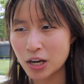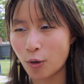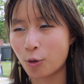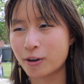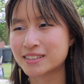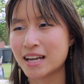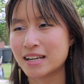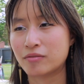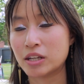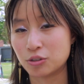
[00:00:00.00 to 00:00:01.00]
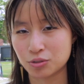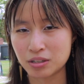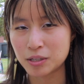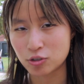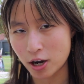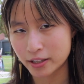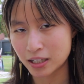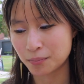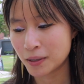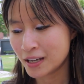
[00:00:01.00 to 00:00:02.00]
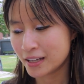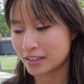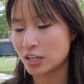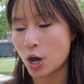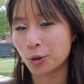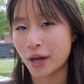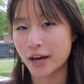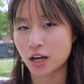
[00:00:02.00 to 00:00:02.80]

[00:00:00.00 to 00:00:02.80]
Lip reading: or it's like if they do see me drawing them, they know like,